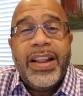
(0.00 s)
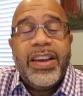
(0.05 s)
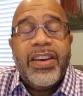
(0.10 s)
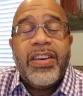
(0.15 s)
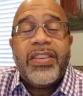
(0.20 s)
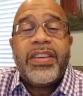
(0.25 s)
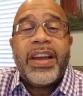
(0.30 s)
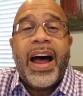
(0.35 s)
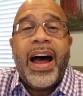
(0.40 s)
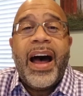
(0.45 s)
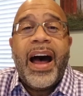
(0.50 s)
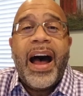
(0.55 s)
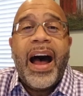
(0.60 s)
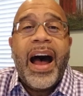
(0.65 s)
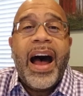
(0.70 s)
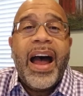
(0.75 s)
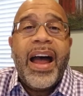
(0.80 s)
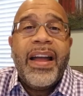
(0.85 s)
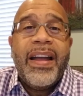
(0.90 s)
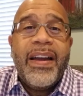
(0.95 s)
There's a
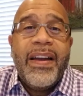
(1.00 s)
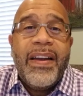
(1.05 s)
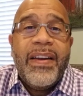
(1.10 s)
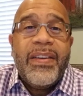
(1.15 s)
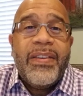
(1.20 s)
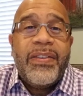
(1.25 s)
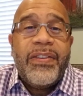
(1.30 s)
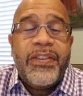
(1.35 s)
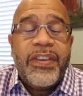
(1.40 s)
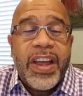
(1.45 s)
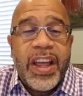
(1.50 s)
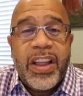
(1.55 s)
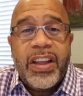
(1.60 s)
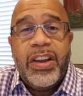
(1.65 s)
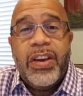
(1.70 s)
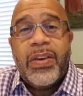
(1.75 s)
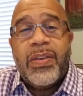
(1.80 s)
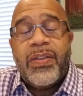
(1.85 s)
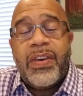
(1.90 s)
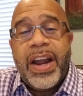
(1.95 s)
high
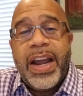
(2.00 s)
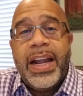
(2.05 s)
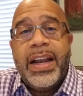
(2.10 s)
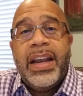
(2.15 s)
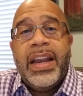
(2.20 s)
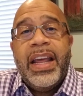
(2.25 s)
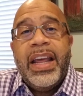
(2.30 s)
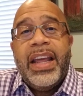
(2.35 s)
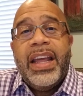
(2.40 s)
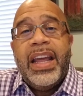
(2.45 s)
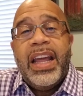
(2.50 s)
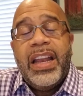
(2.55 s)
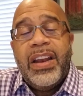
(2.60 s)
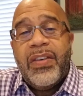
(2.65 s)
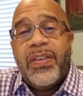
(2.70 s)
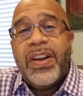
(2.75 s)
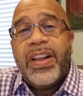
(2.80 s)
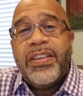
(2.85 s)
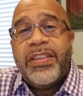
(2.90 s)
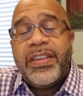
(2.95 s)
failure rate in the
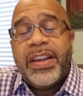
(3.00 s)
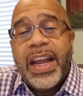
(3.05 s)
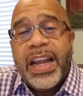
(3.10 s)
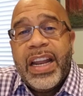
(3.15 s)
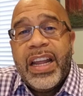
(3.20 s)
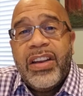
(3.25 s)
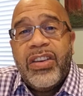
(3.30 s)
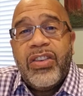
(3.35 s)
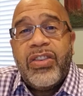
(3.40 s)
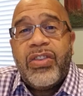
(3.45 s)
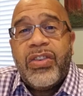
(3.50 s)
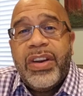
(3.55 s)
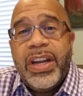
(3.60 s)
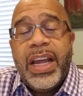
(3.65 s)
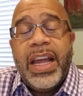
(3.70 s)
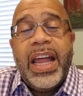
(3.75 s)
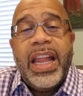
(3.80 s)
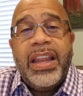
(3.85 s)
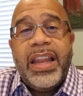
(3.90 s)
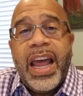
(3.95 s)
real estate industry,
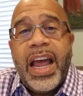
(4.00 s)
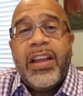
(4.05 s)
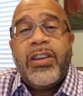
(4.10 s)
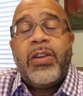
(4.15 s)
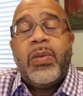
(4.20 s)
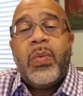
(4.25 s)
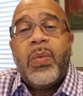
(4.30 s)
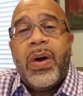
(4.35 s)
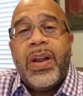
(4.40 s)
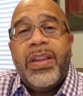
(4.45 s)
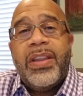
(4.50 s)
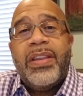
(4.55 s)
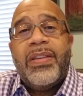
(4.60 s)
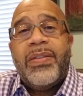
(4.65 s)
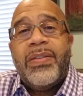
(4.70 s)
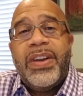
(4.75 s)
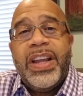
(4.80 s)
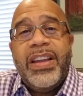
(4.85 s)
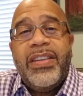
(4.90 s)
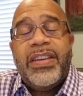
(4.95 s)
and that's one of the
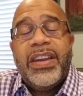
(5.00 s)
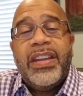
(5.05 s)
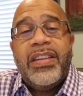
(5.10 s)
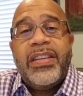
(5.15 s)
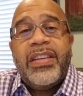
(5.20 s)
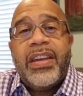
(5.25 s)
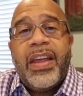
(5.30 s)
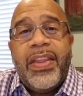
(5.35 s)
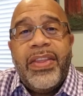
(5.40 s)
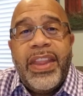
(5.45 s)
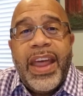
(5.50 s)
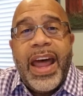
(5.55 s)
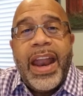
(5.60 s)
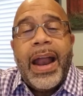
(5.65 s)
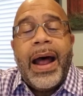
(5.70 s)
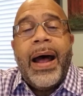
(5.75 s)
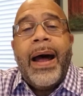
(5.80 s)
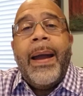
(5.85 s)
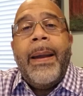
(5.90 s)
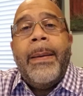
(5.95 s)
reasons that
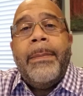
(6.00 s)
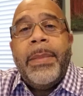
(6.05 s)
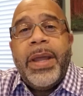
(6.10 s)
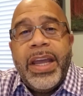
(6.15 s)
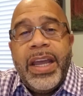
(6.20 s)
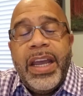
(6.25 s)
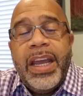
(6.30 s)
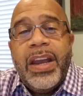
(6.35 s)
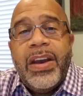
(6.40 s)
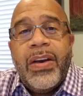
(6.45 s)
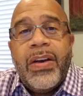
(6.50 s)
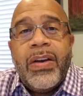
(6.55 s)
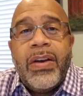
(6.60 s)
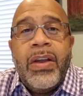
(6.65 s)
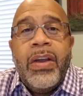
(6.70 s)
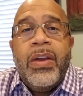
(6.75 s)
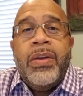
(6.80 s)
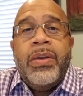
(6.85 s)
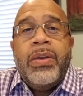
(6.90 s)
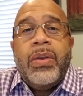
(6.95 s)
I am here
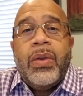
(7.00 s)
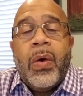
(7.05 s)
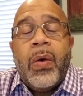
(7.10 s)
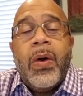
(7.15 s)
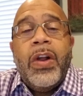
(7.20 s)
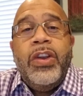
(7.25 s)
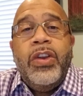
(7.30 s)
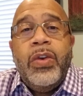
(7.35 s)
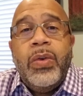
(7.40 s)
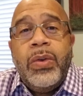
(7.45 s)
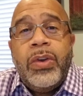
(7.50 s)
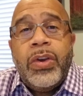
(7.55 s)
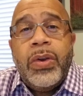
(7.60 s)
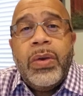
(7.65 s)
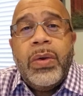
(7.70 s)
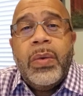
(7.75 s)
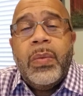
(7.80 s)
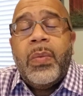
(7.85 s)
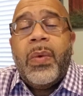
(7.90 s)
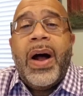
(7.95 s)
on
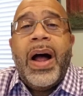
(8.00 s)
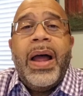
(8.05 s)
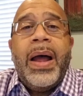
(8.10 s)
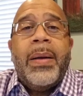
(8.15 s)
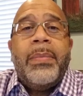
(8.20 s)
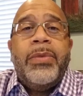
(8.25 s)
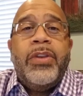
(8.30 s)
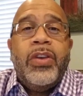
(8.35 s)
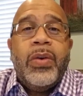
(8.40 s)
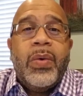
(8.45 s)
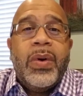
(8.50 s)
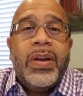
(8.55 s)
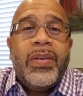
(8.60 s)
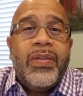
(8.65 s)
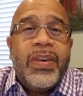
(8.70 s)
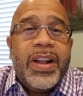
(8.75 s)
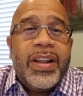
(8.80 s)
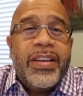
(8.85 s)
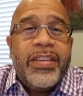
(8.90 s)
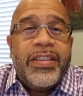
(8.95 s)
YouTube, why I'm doing
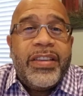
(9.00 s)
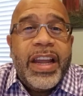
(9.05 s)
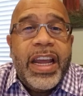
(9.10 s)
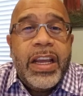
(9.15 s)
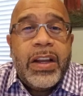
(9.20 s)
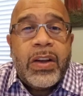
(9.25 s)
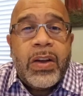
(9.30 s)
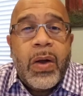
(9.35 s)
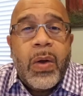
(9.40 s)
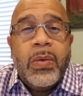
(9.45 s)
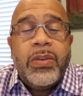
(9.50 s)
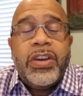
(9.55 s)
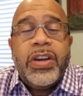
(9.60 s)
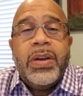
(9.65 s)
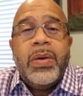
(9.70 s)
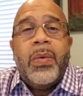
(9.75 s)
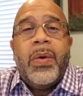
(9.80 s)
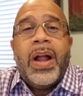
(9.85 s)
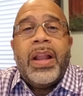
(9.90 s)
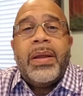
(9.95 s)
real estate
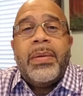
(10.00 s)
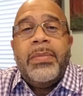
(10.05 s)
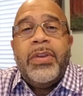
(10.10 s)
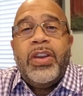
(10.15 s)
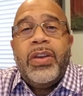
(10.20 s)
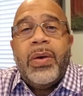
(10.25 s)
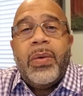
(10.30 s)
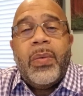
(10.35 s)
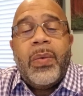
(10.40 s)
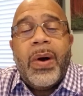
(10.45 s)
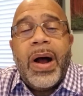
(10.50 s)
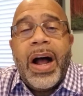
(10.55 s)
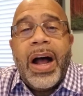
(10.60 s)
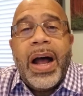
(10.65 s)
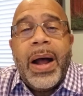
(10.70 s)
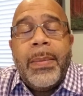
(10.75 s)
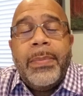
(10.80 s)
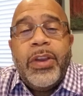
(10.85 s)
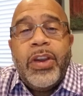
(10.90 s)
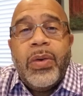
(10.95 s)
coaching, why
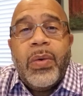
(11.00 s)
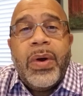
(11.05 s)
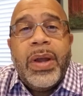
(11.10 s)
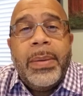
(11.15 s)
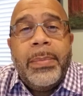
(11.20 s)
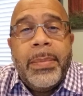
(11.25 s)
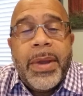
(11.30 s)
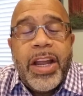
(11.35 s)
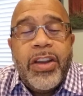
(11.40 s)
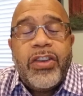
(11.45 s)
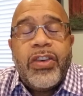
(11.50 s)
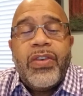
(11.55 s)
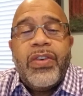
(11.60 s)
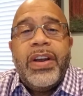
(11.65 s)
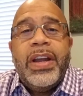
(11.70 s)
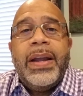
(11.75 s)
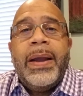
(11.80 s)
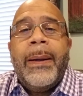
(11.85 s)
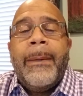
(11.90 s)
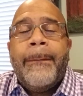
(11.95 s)
I'm doing
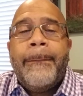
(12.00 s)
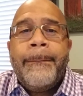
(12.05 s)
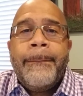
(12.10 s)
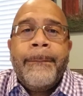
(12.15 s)
mentoring.